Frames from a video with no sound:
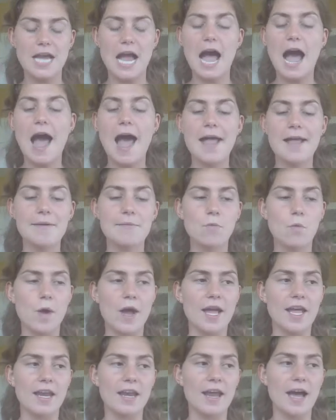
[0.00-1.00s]
time
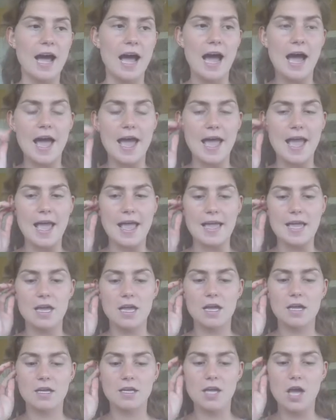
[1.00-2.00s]
when I
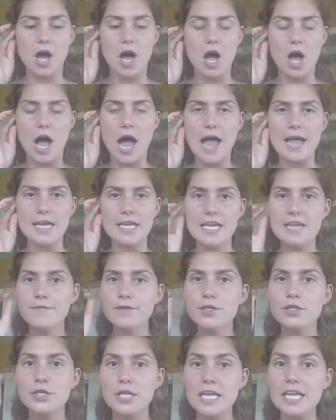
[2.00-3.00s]

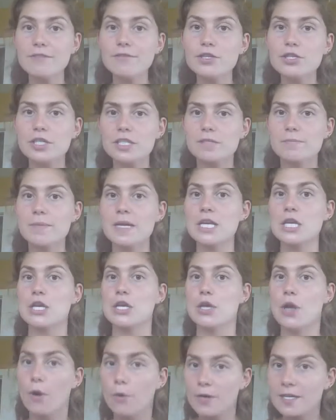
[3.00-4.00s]
even just me
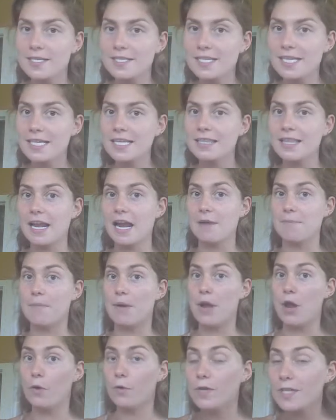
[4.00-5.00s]
noticing that
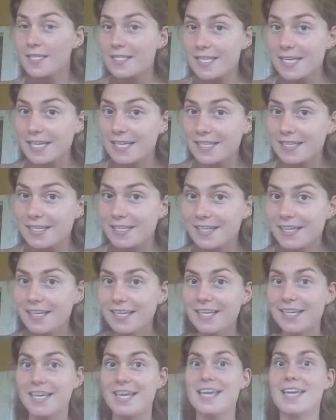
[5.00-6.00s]
I'm noticing
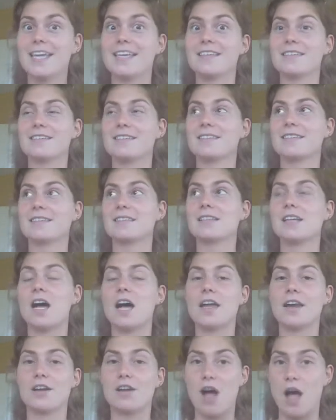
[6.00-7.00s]
is
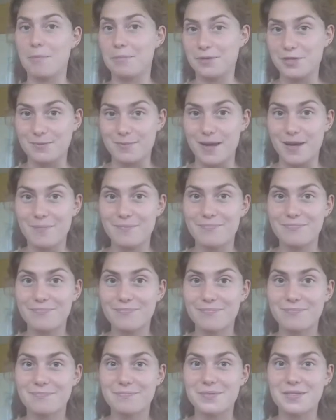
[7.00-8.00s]
an accomplishment.
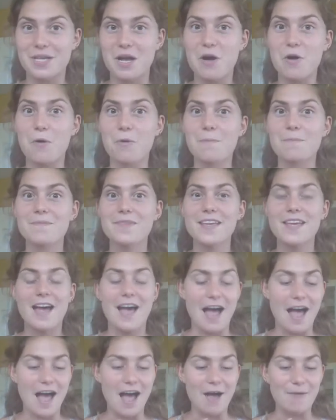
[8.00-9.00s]
So
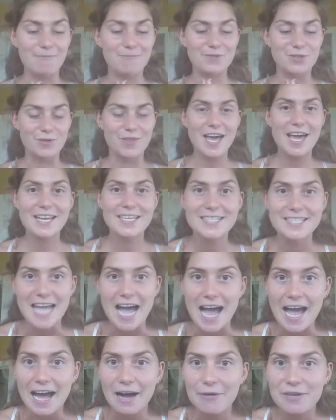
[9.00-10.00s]
so that is
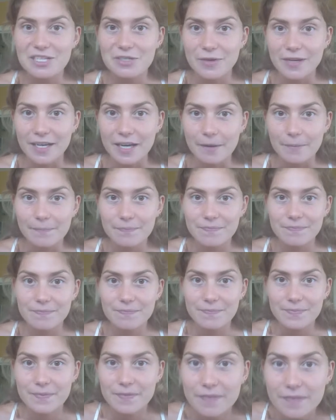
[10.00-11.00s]
that. How are we doing here?
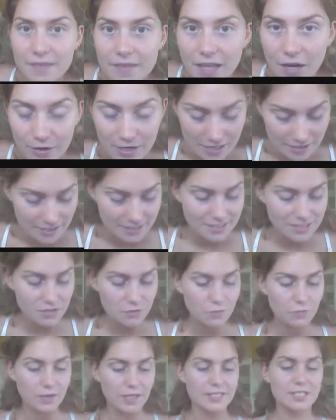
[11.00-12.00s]
Okay, let's
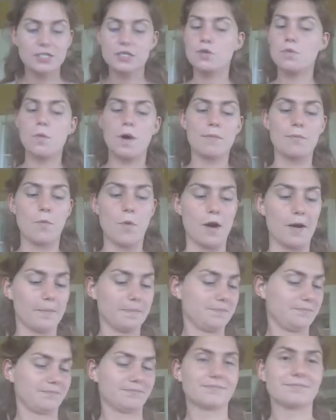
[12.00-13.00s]
do one more
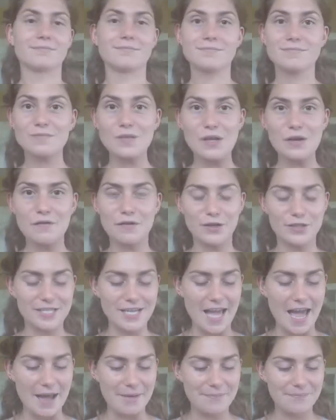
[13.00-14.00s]
for
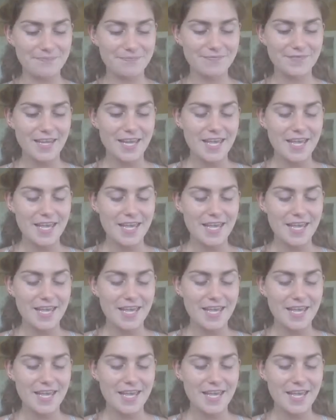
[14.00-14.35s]
today.